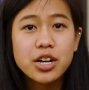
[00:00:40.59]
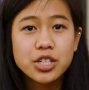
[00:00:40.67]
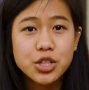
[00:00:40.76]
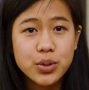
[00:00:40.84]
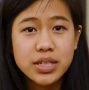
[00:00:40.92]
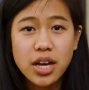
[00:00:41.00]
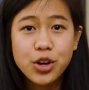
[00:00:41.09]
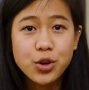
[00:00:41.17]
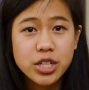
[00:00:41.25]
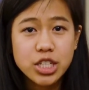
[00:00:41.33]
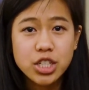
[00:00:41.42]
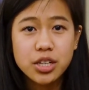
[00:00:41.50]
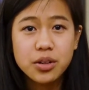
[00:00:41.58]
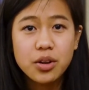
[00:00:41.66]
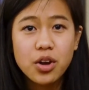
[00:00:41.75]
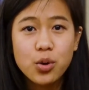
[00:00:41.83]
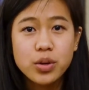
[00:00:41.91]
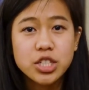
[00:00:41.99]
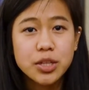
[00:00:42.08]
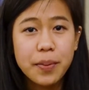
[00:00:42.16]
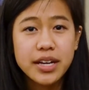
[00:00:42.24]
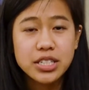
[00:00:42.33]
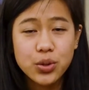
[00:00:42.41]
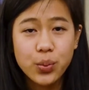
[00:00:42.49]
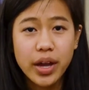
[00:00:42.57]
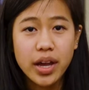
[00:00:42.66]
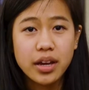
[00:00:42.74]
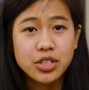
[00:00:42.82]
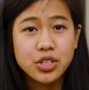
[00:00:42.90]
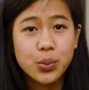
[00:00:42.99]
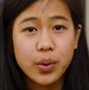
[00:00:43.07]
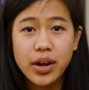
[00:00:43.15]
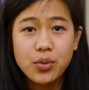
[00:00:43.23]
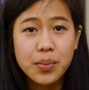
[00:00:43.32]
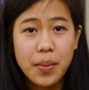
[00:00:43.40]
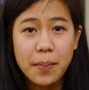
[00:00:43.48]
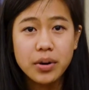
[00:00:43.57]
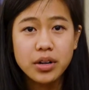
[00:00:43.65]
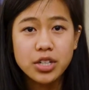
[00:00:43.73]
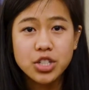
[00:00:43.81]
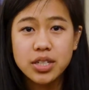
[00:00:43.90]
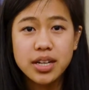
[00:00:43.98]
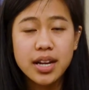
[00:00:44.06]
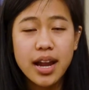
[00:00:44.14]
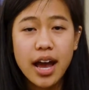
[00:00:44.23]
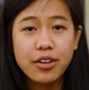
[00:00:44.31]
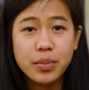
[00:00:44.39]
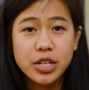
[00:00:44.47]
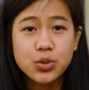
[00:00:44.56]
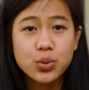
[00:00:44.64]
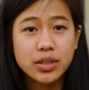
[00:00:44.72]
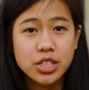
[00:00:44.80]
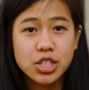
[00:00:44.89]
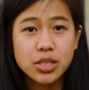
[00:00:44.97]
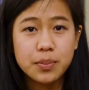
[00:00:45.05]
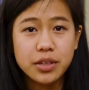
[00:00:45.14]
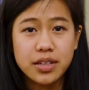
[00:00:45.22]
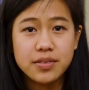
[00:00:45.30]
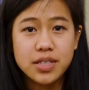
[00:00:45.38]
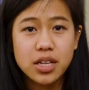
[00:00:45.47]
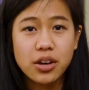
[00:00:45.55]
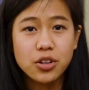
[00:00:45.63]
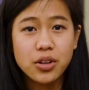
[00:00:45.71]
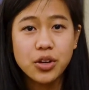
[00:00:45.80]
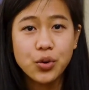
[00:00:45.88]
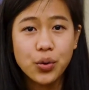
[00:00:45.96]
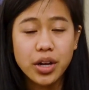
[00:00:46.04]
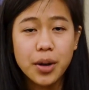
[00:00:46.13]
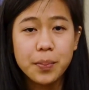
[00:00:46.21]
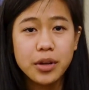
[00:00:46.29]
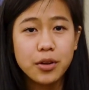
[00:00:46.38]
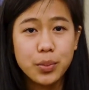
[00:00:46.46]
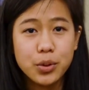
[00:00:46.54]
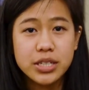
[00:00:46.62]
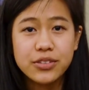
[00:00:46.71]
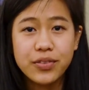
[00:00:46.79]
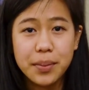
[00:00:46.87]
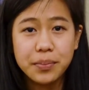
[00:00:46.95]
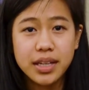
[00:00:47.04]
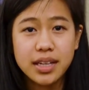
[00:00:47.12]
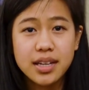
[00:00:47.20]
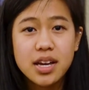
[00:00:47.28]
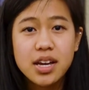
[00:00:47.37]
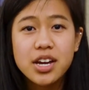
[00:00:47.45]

She was not a Christian when she passed away, and to what I remember, she didn't have much religious beliefs other than growing up in a Buddhist family.